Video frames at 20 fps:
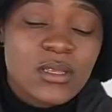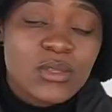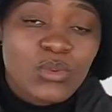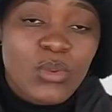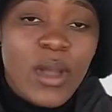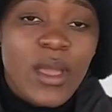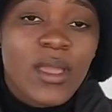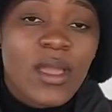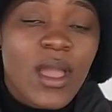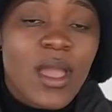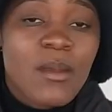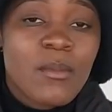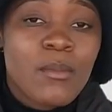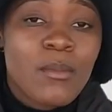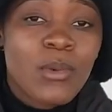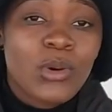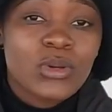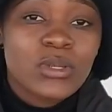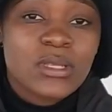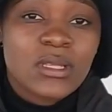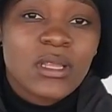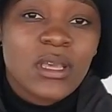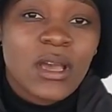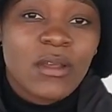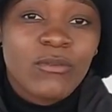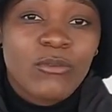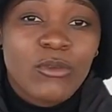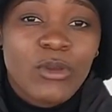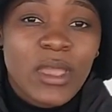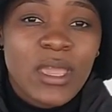is why I'm mostly
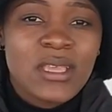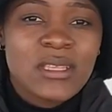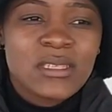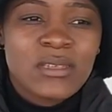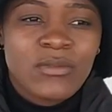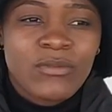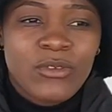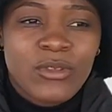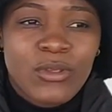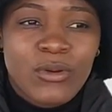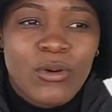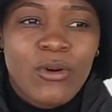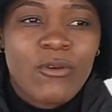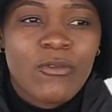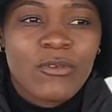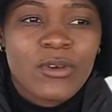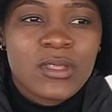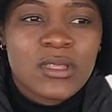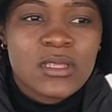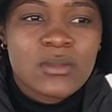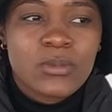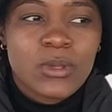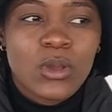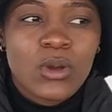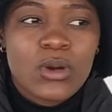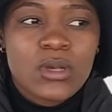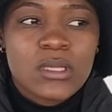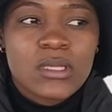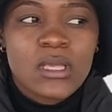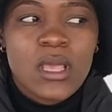advocating for the orphans,
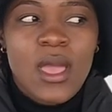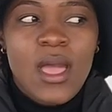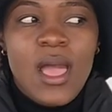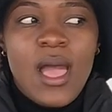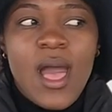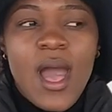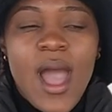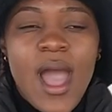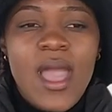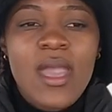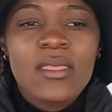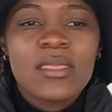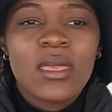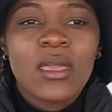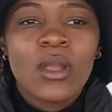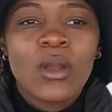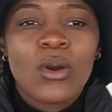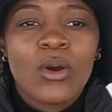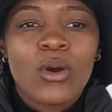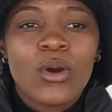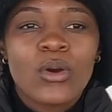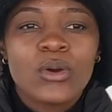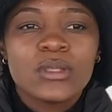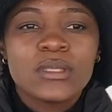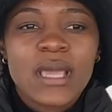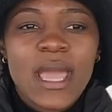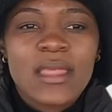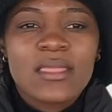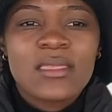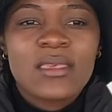because I thank
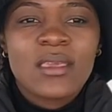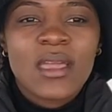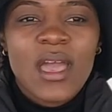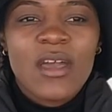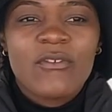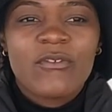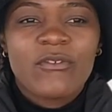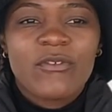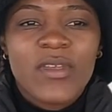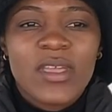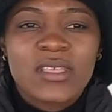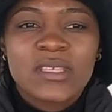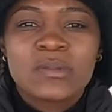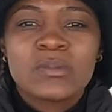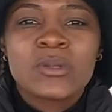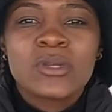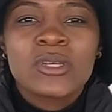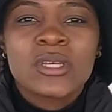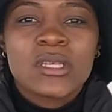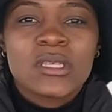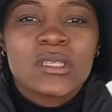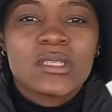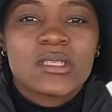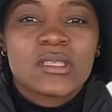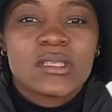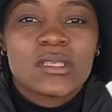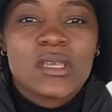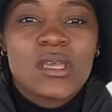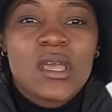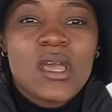God, I think I've
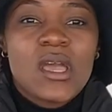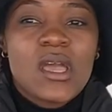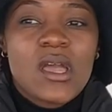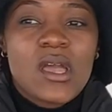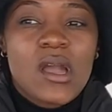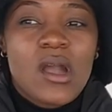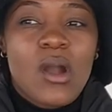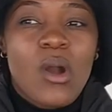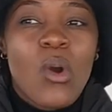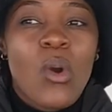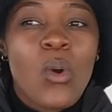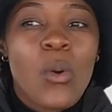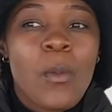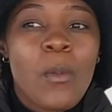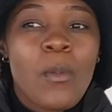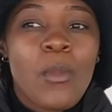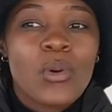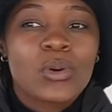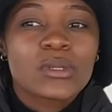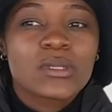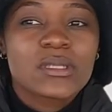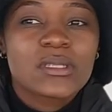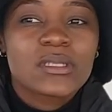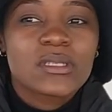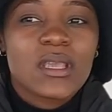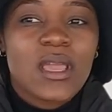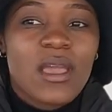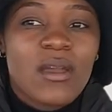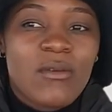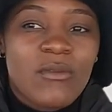experienced
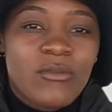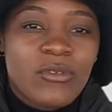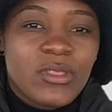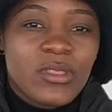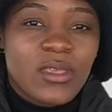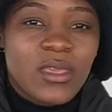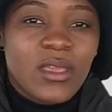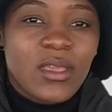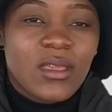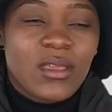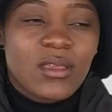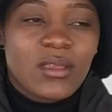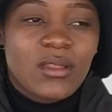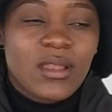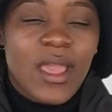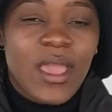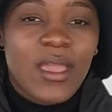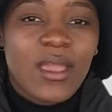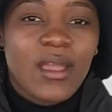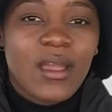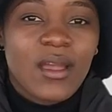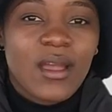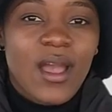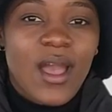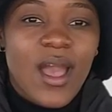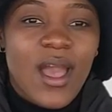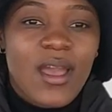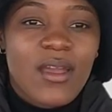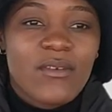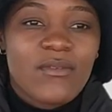almost everything. Like,
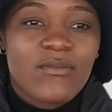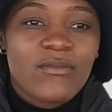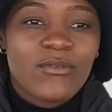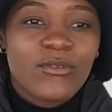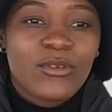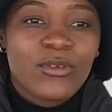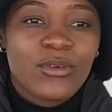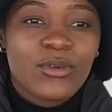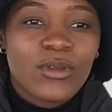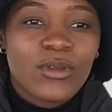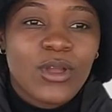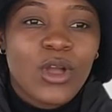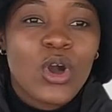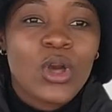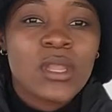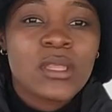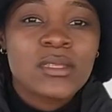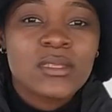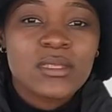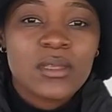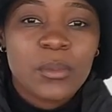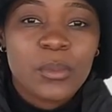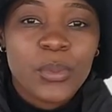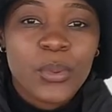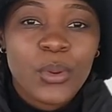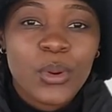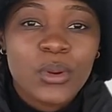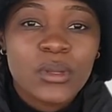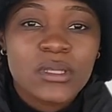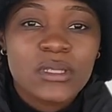I've gotten
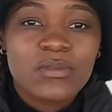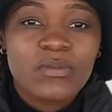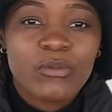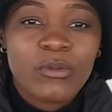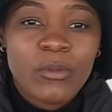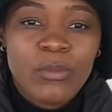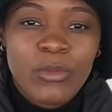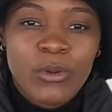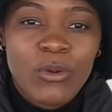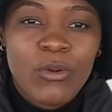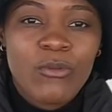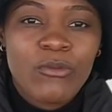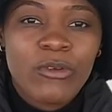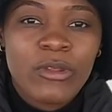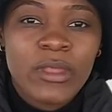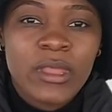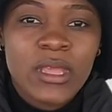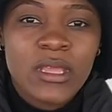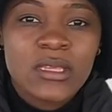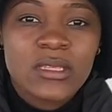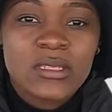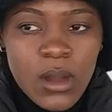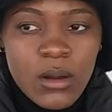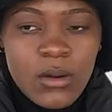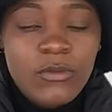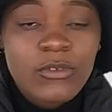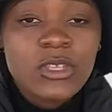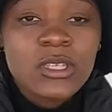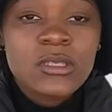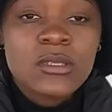support from the orphanage.
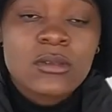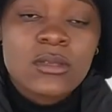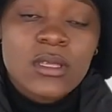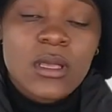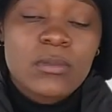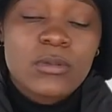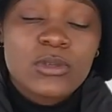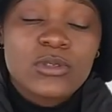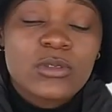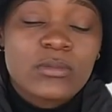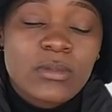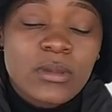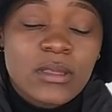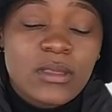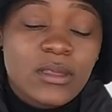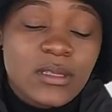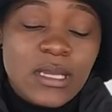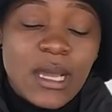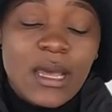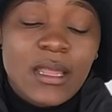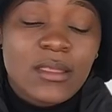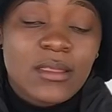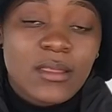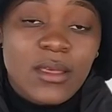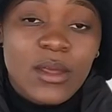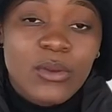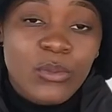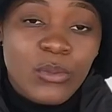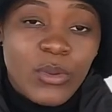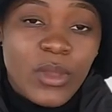Orphanage is not supposed to be
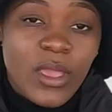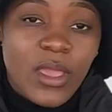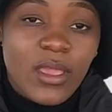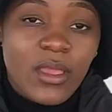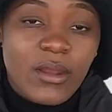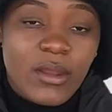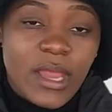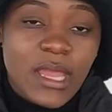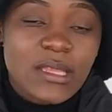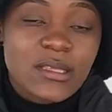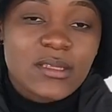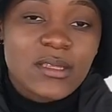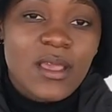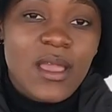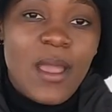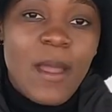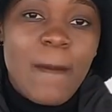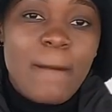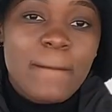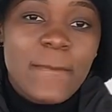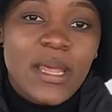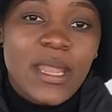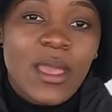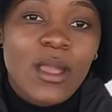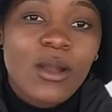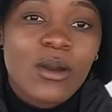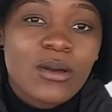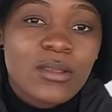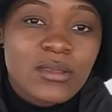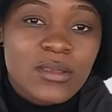done that way, right? But
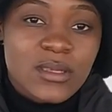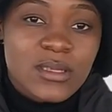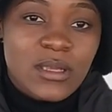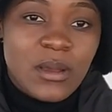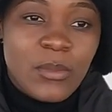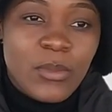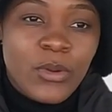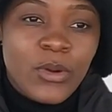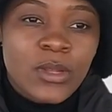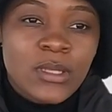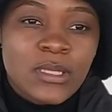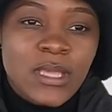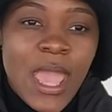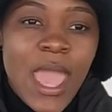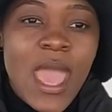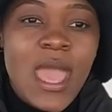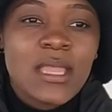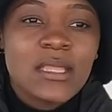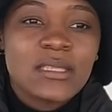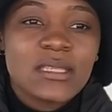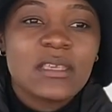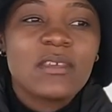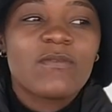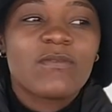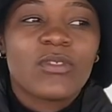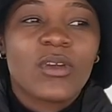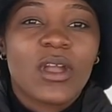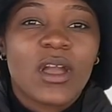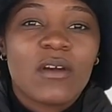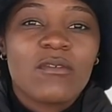I got the support. And
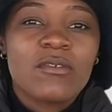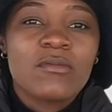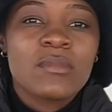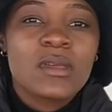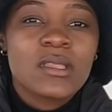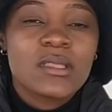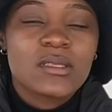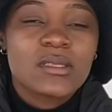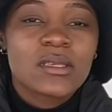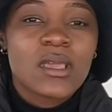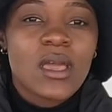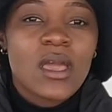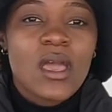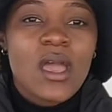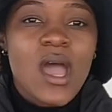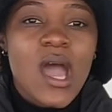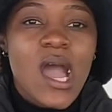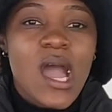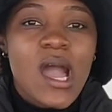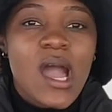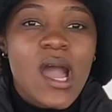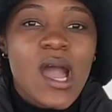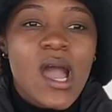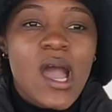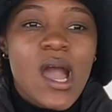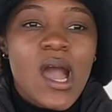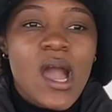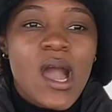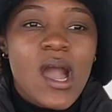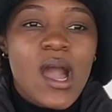if the government
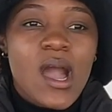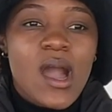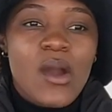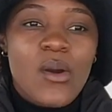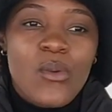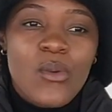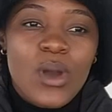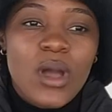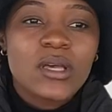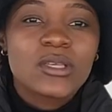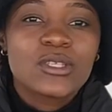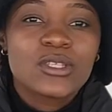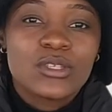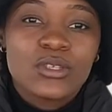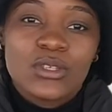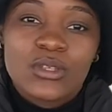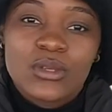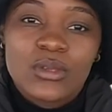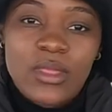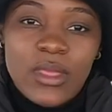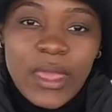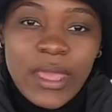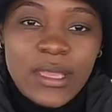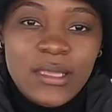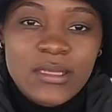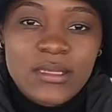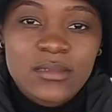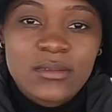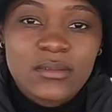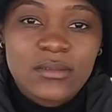was to do
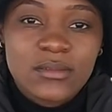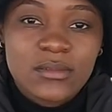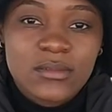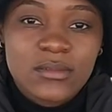that